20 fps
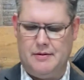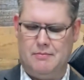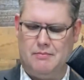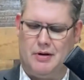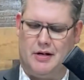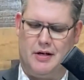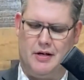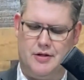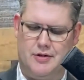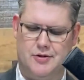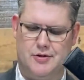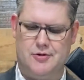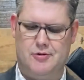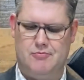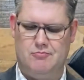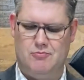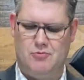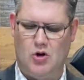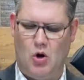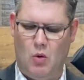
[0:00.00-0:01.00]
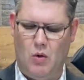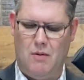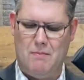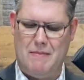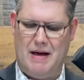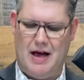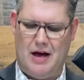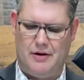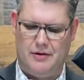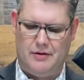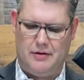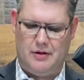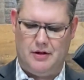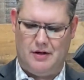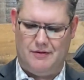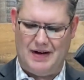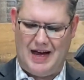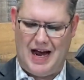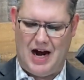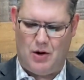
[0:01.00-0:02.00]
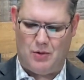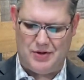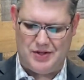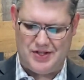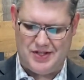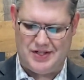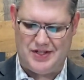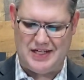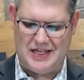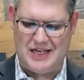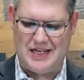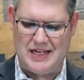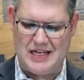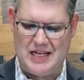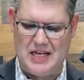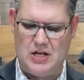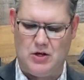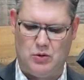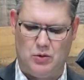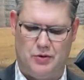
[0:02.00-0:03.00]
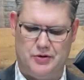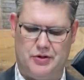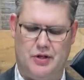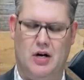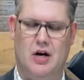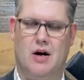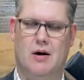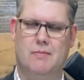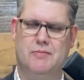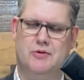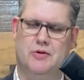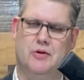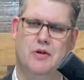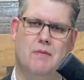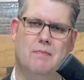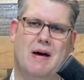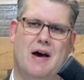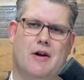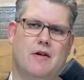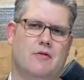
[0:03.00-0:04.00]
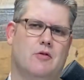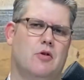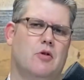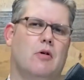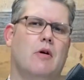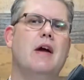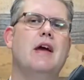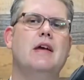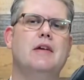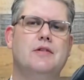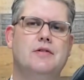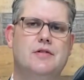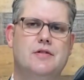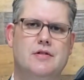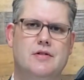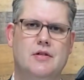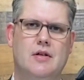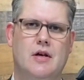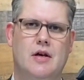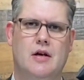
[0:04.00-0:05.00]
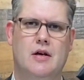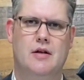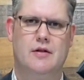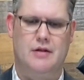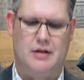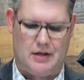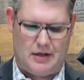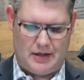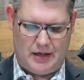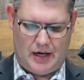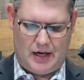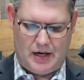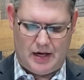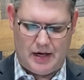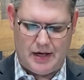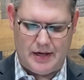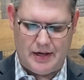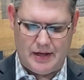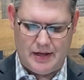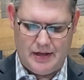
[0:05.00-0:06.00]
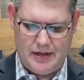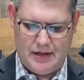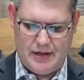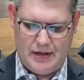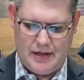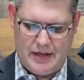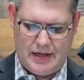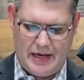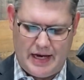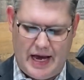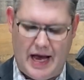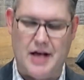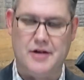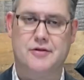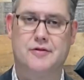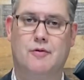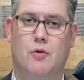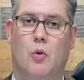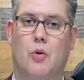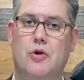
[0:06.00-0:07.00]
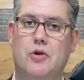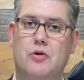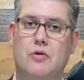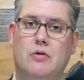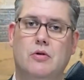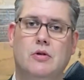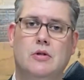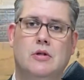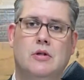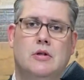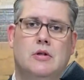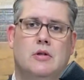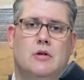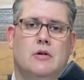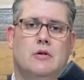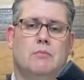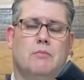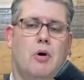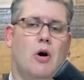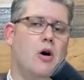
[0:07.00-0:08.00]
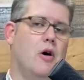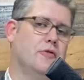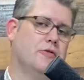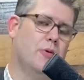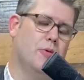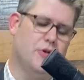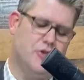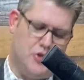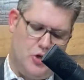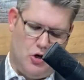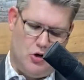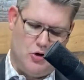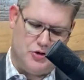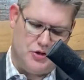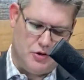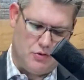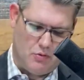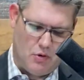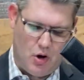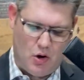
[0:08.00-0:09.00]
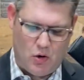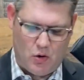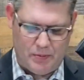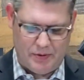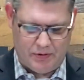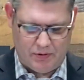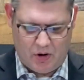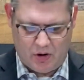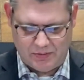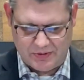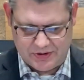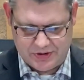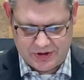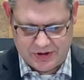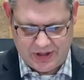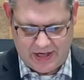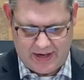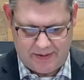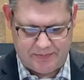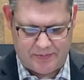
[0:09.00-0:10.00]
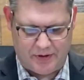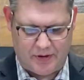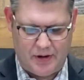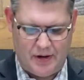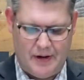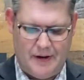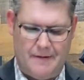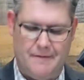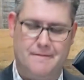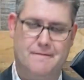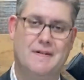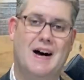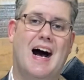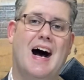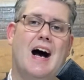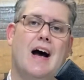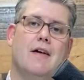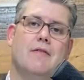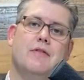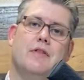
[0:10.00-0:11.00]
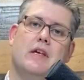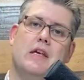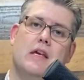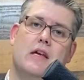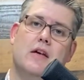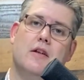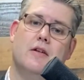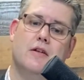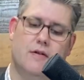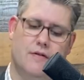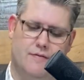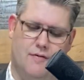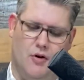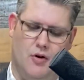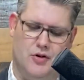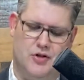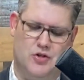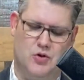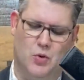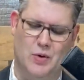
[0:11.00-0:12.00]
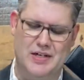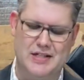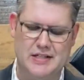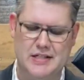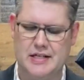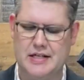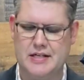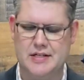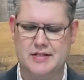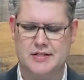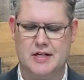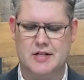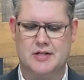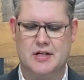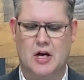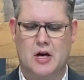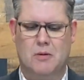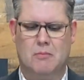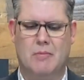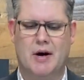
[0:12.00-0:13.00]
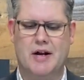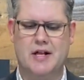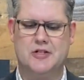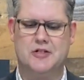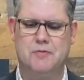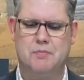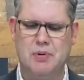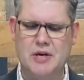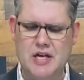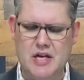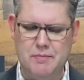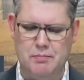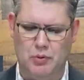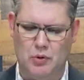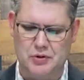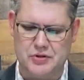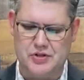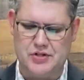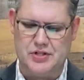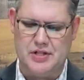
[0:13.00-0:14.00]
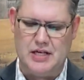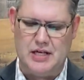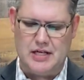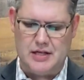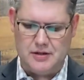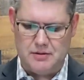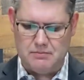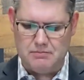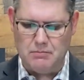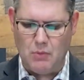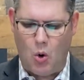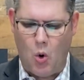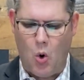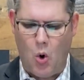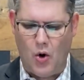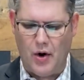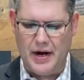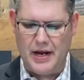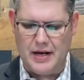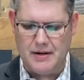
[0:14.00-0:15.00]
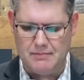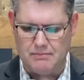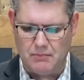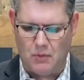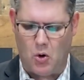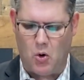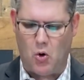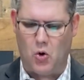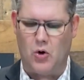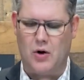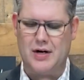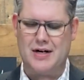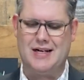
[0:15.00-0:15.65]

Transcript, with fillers: because no amount of our sin equals up to the amount of grace that God has for you. Paul to the church in Rome in Romans chapter 5, the end of verse 20, he says, But as people sinned more and more,